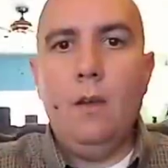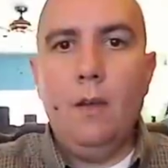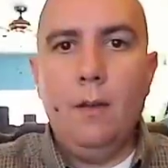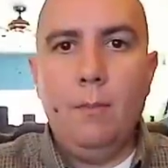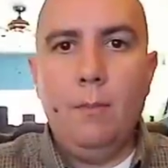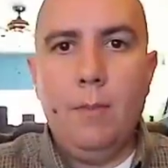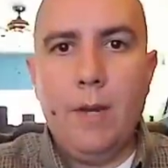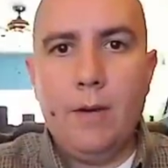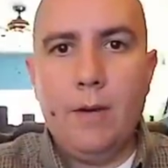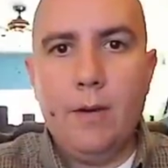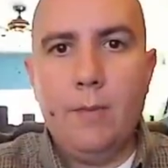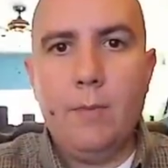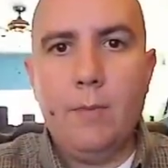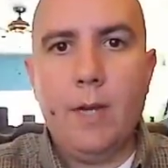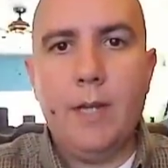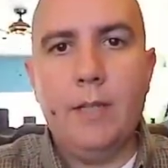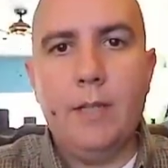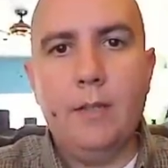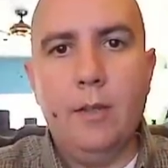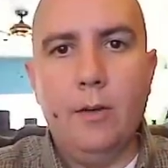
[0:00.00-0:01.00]
Bear in
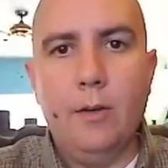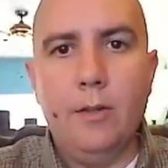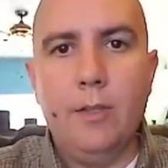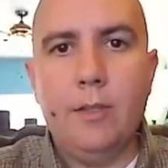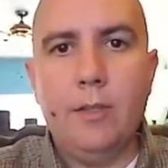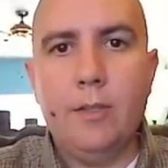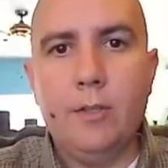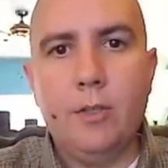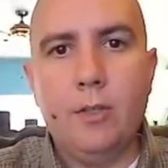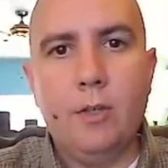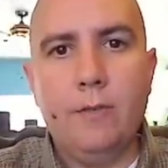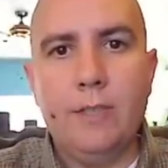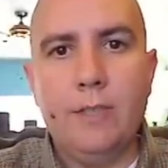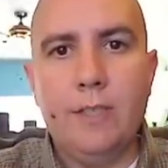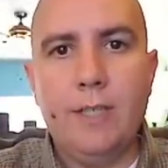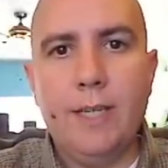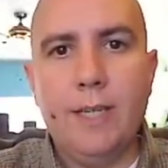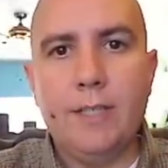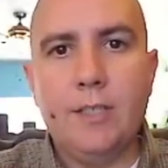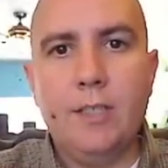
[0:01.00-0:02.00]
mind, though, that the
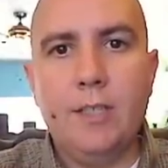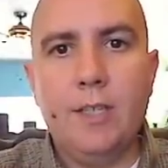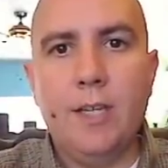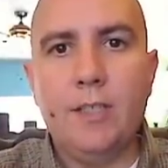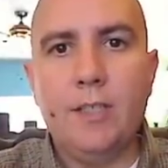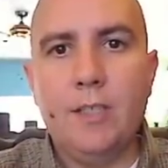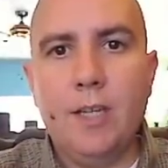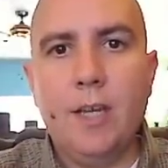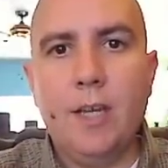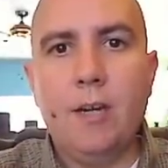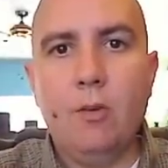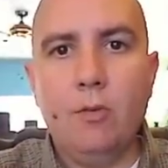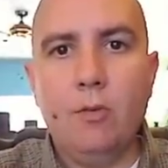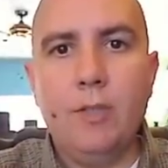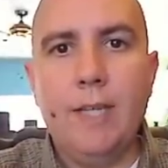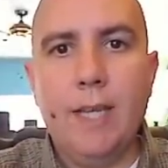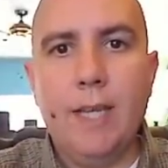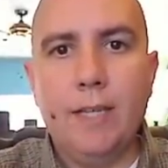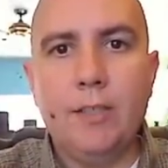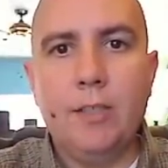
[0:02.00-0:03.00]
service desk does not
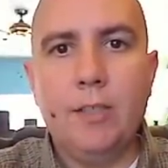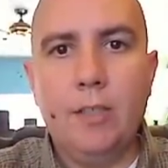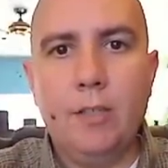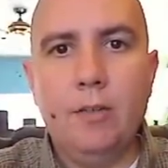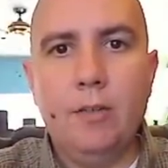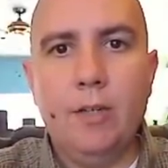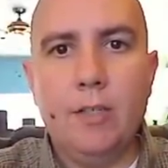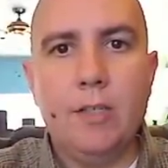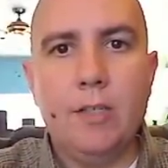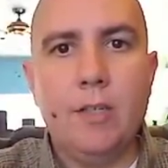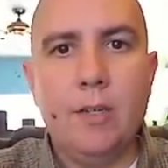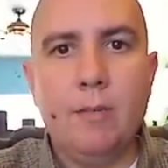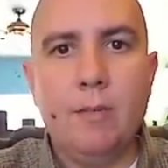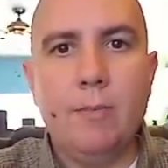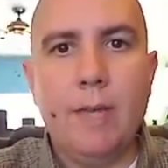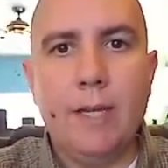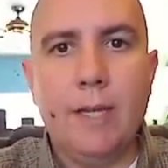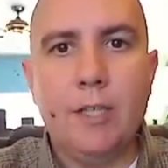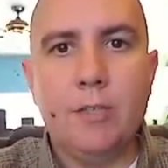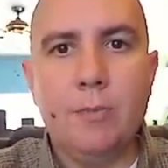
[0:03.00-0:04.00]
only execute incident
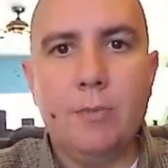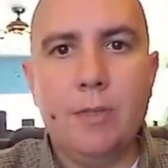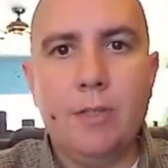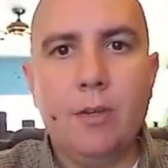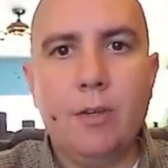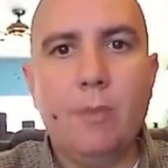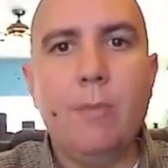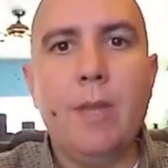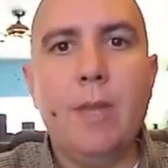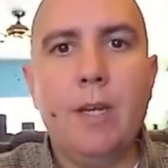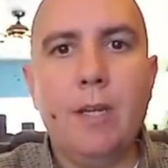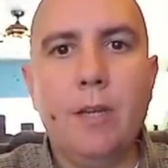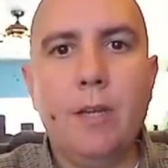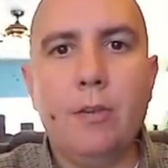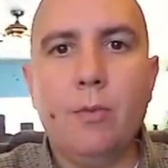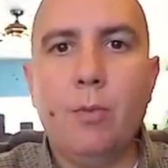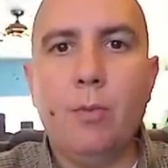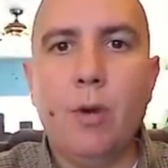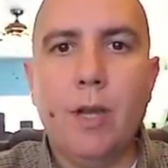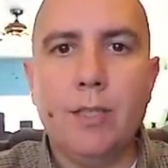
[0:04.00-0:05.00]
management. There are many
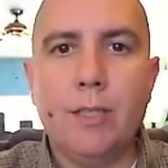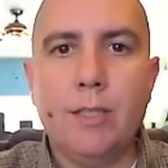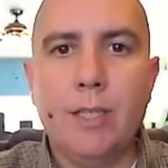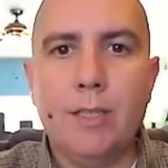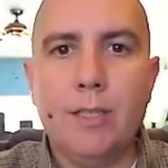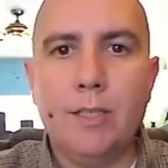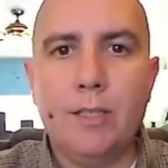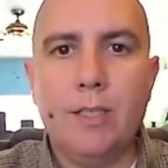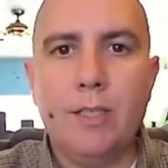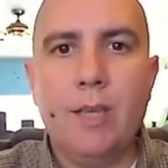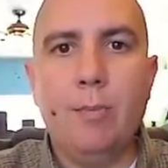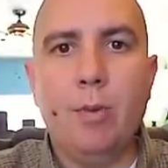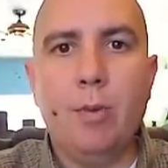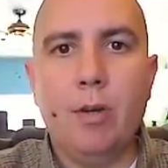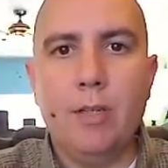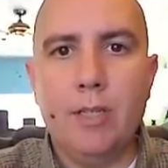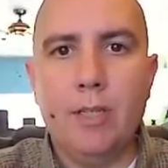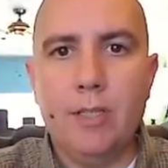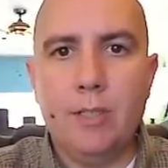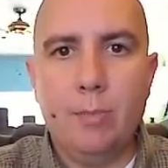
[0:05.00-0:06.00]
other processes they
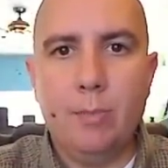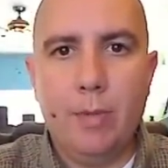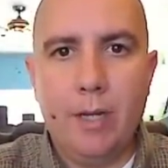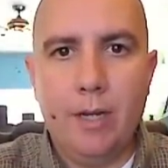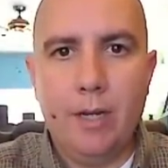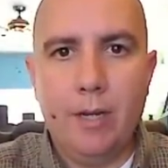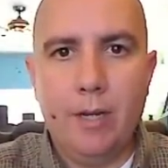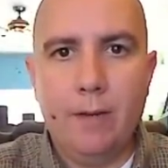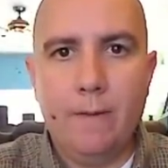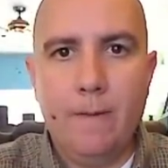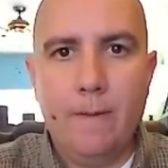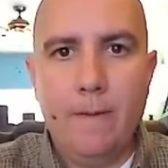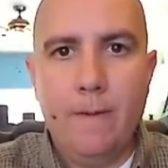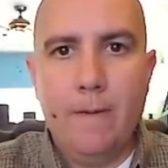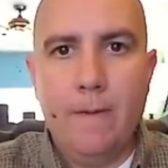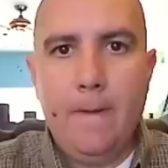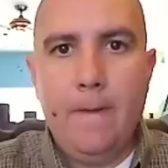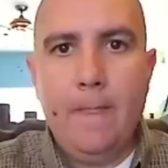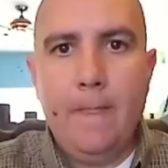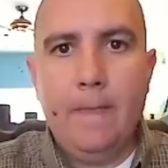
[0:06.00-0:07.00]
participate in.
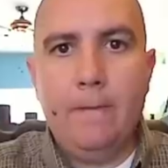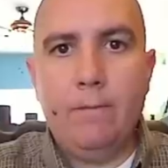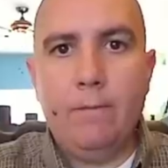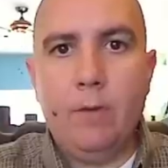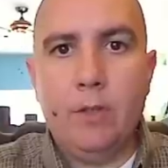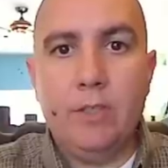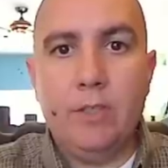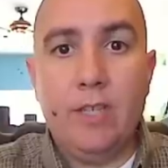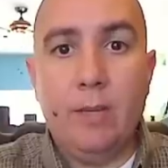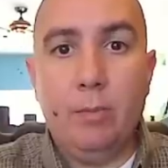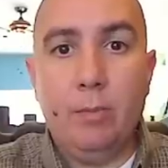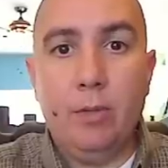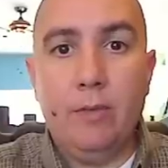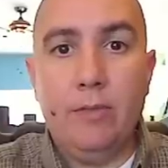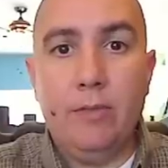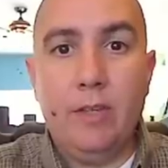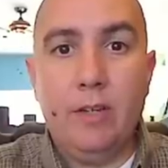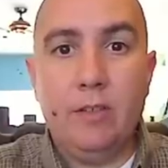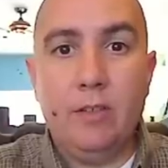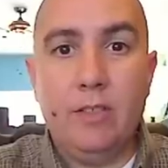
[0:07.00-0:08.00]
For example,
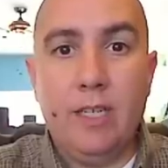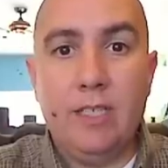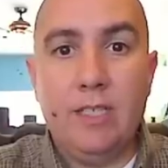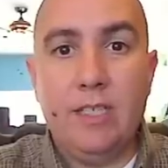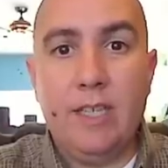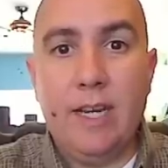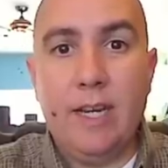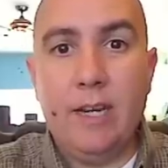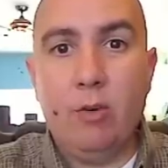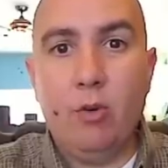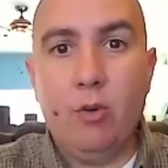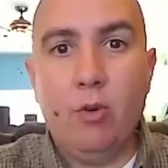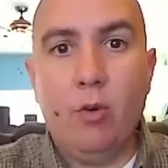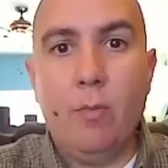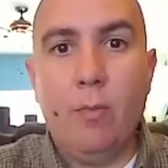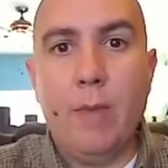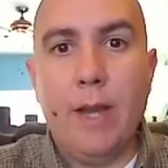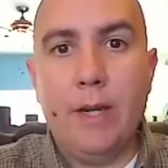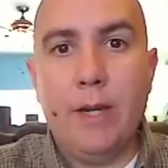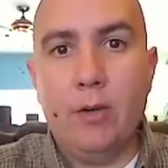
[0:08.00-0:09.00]
if there is a standard
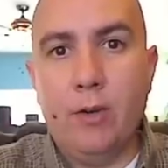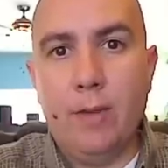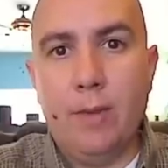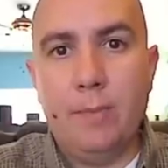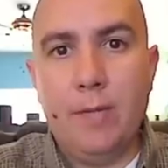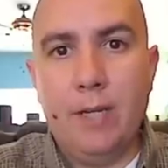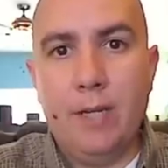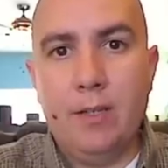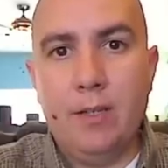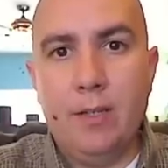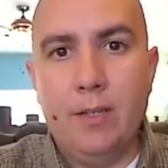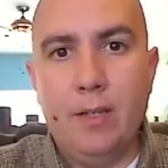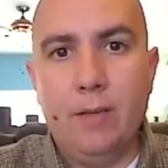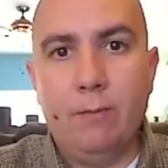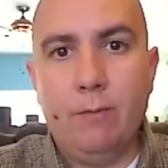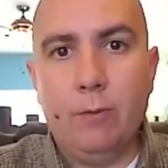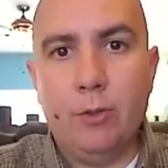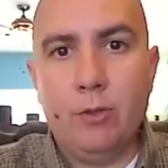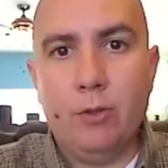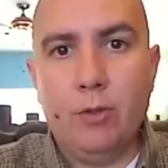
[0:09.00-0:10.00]
or minor update to the
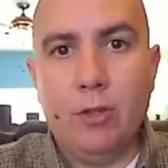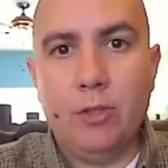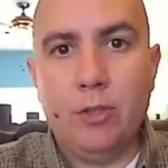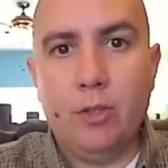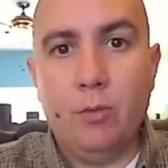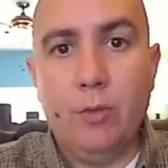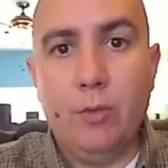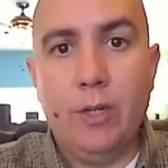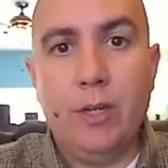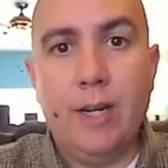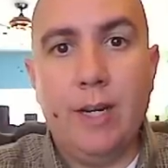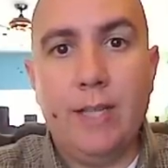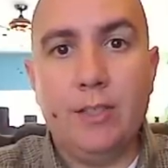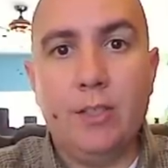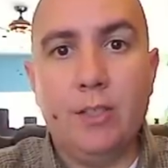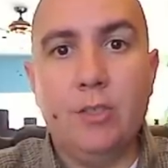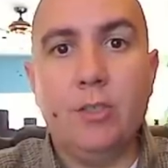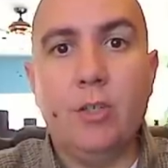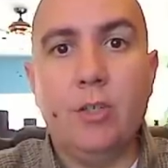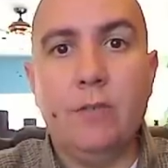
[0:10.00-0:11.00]
infrastructure, we could
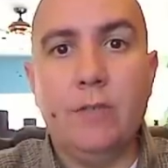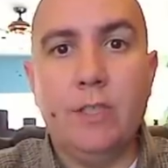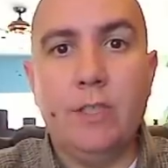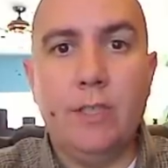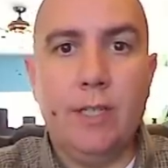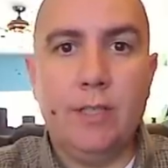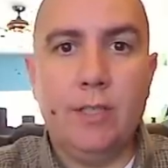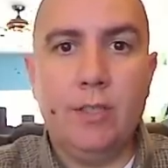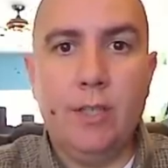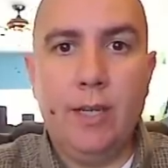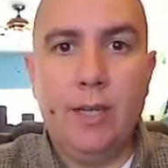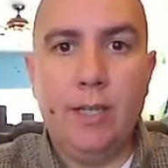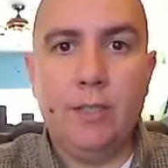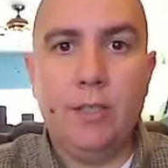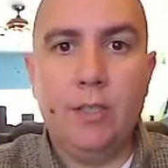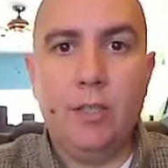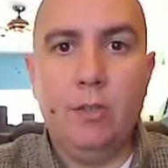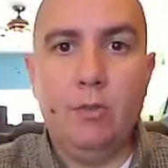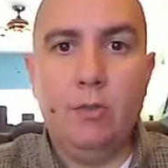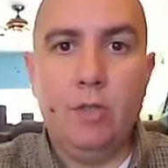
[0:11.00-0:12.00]
ask the service desk to
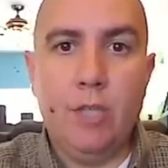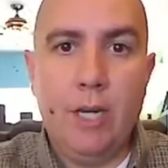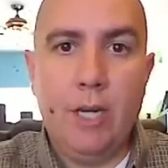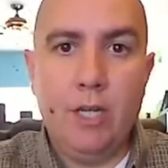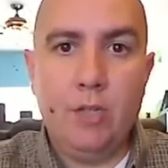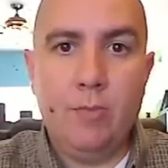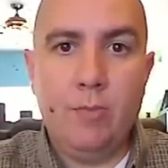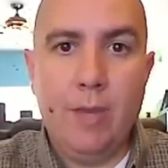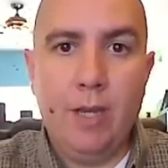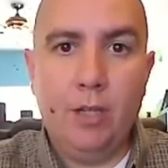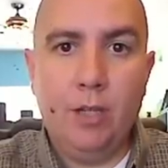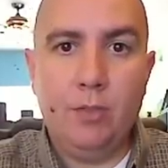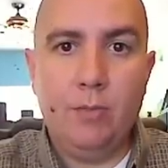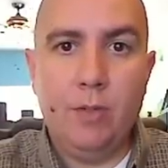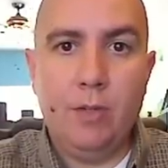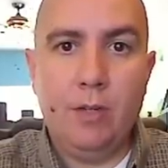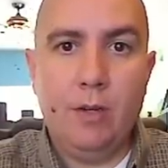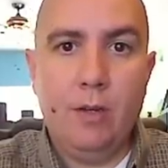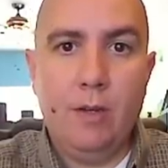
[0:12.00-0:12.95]
execute change management.